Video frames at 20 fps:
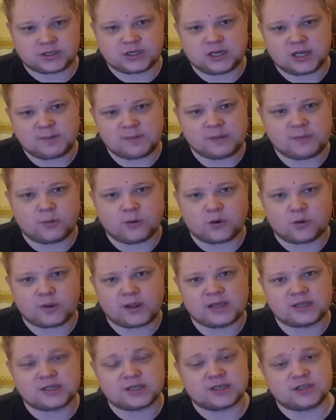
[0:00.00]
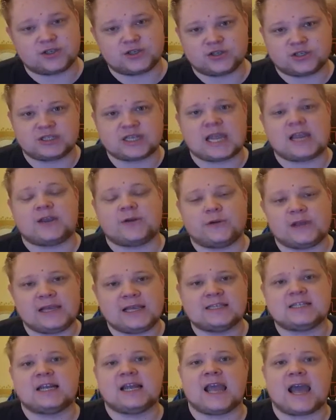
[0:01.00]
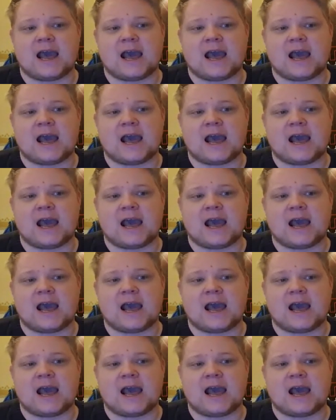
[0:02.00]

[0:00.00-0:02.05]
a little bit more range can just take you easily